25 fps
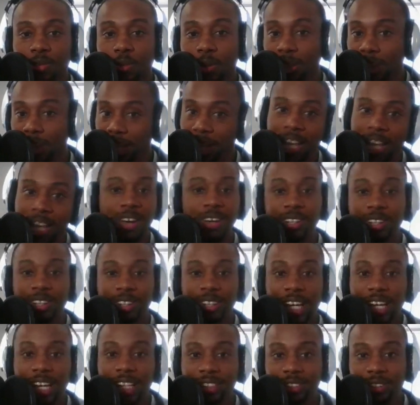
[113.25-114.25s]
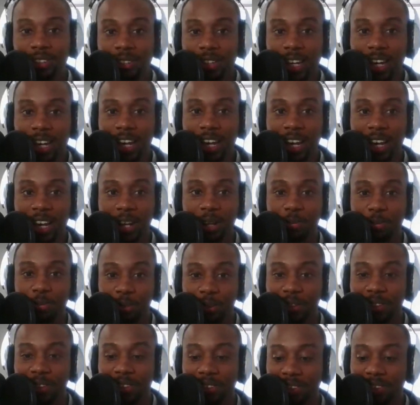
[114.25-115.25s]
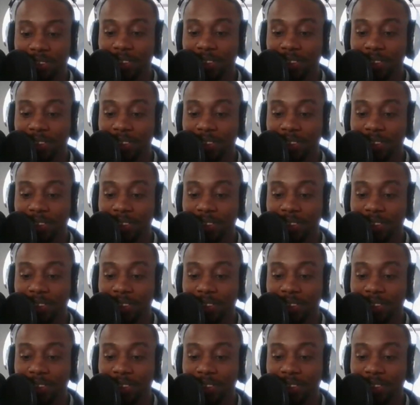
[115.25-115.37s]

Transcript: what the hell you think's going to happen?